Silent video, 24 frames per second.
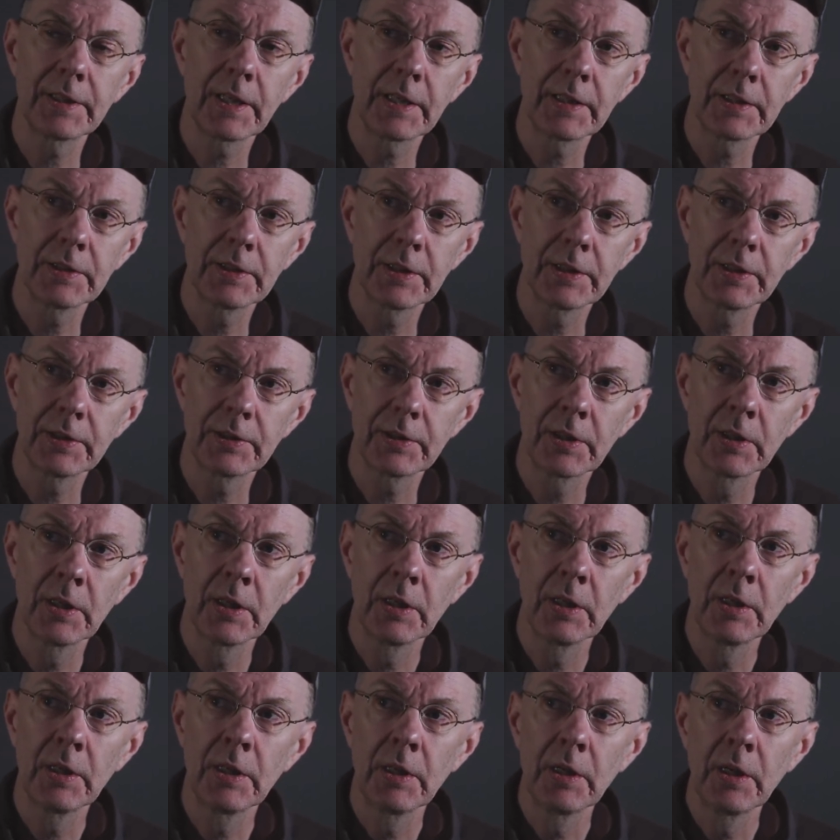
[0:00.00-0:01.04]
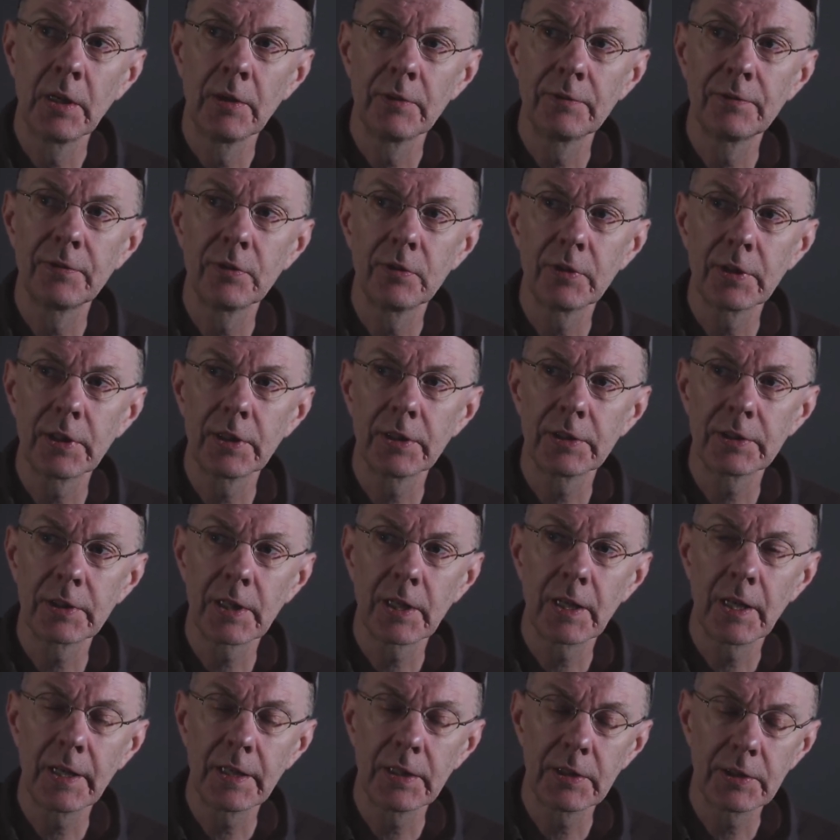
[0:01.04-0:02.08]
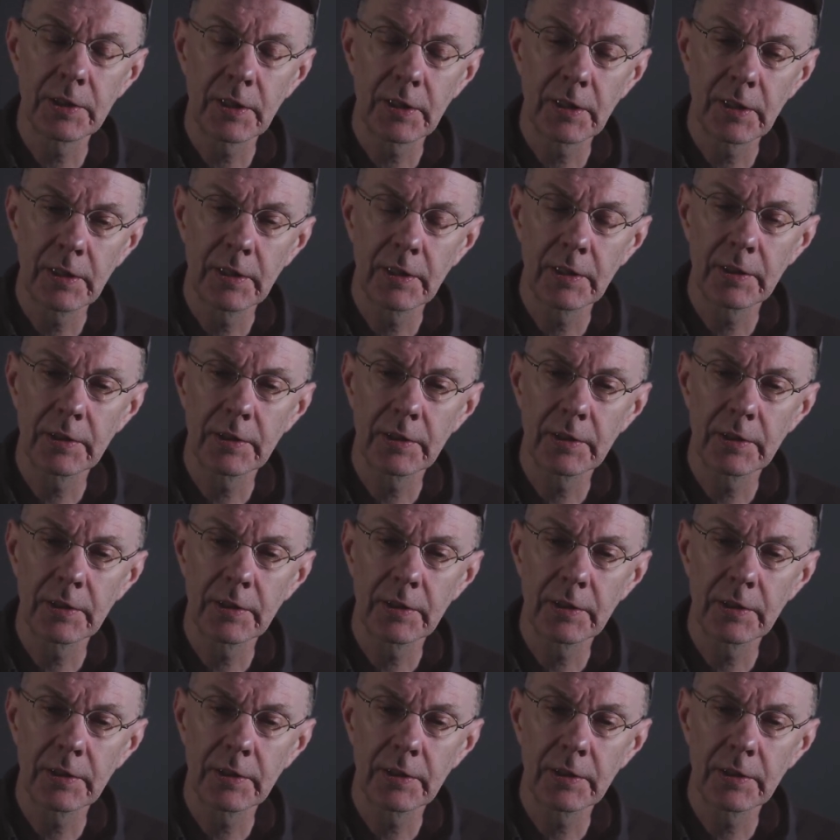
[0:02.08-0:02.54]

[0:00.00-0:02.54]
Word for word: 80s, four years later.